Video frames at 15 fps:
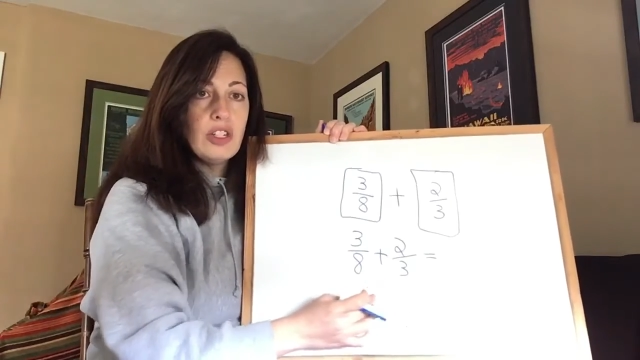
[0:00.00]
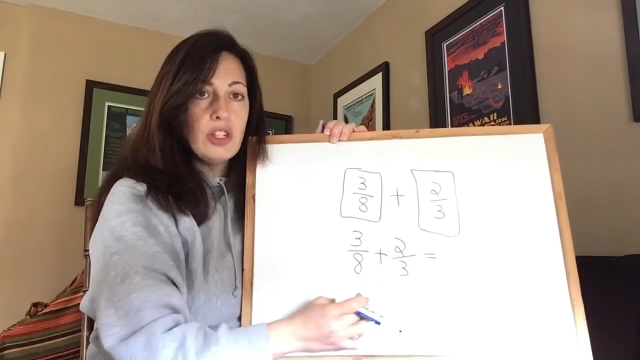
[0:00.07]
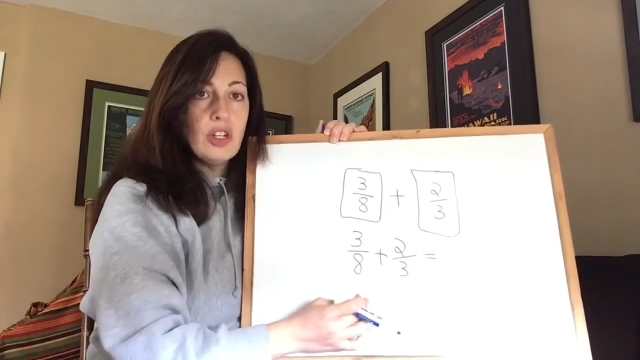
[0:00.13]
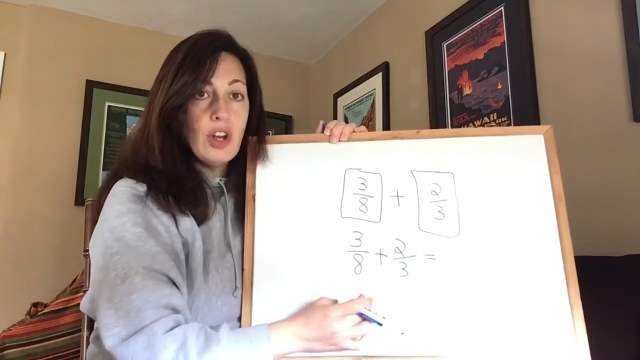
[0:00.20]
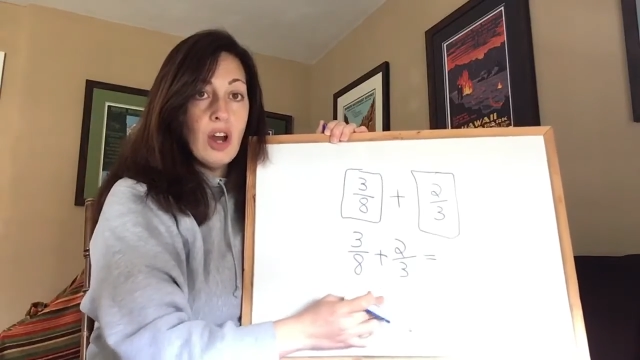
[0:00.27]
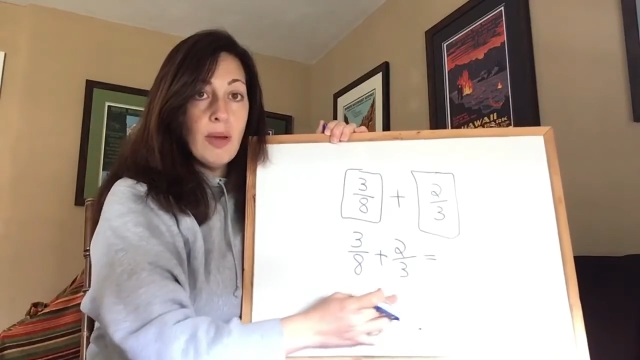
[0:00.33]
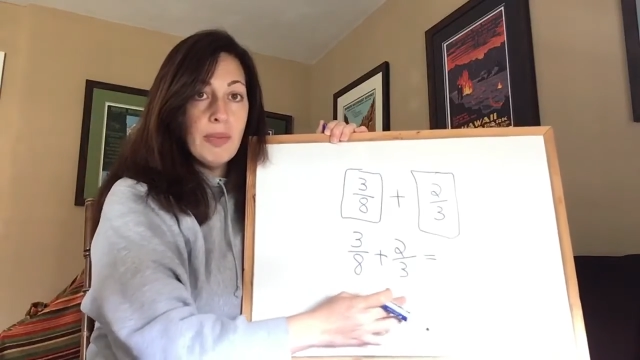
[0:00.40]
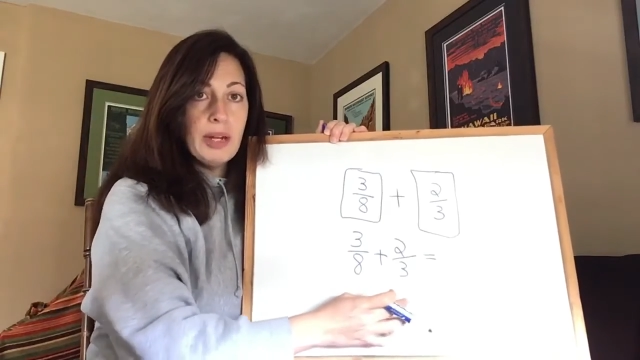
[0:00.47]

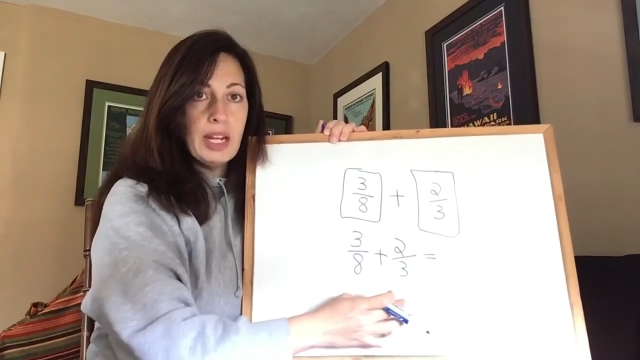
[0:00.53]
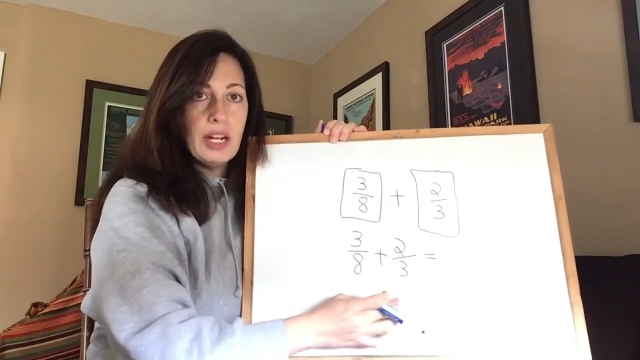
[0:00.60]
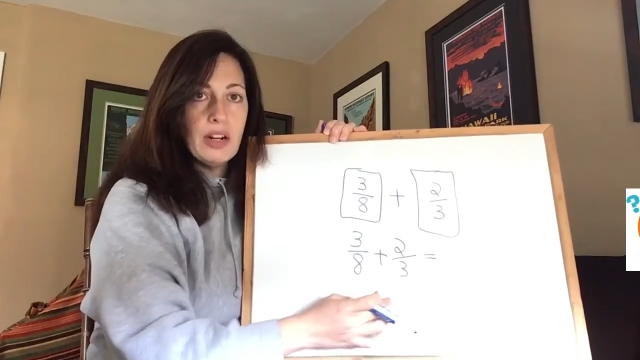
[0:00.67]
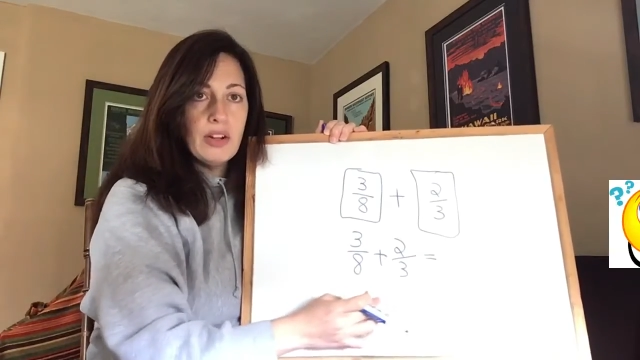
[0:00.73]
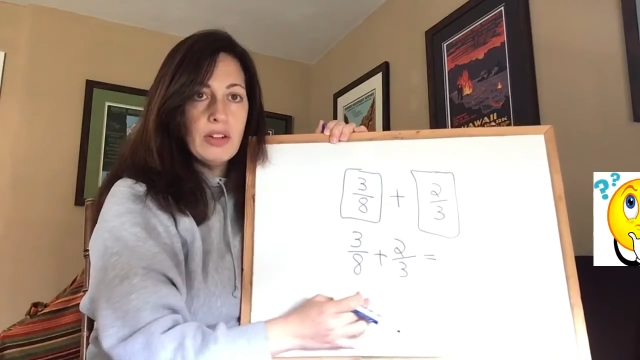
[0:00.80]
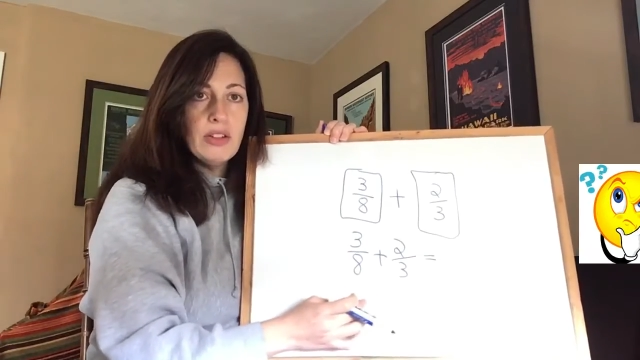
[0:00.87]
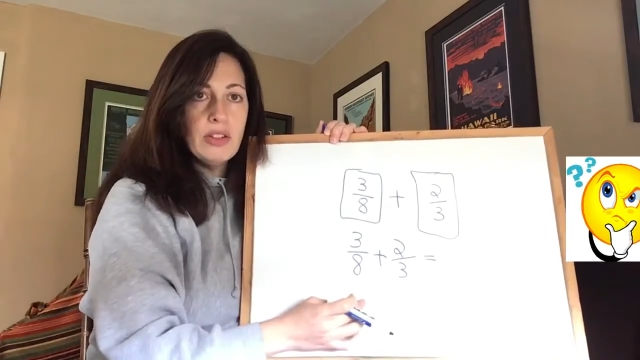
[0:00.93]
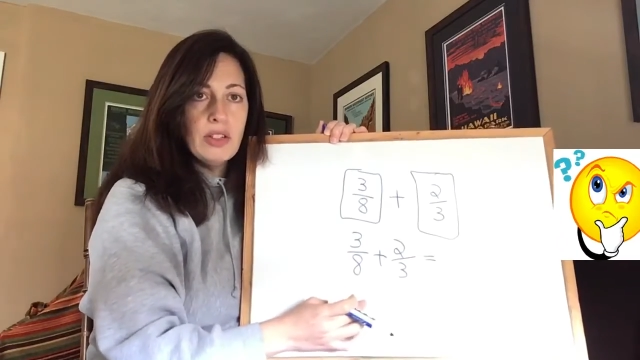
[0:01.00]

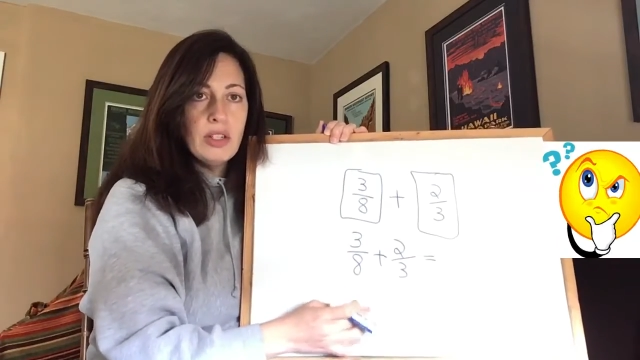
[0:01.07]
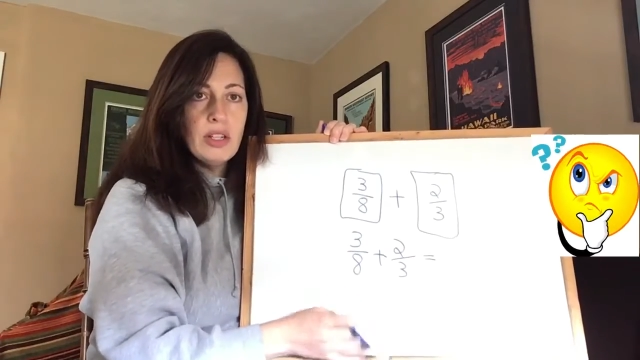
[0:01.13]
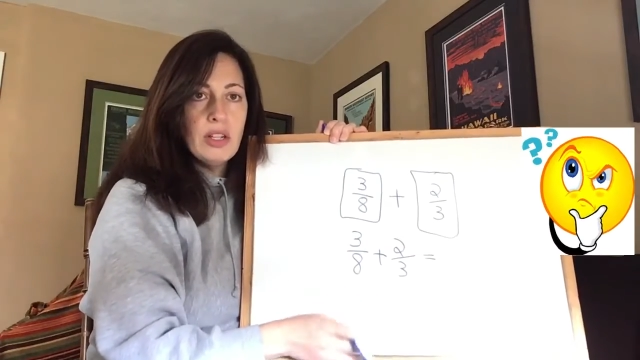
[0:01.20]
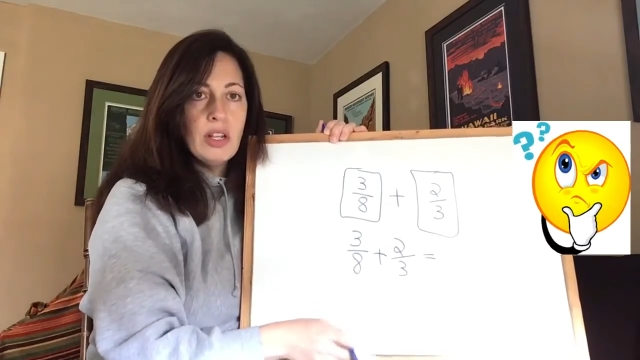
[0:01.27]
denominators.